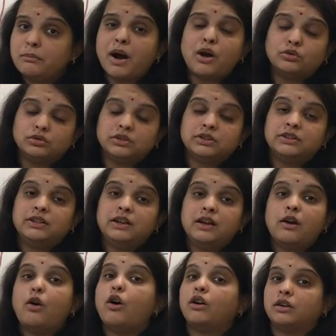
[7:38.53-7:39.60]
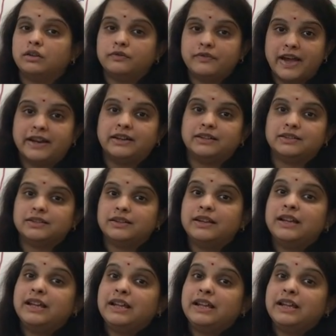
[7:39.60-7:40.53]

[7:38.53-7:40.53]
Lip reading: mouth or pharynx,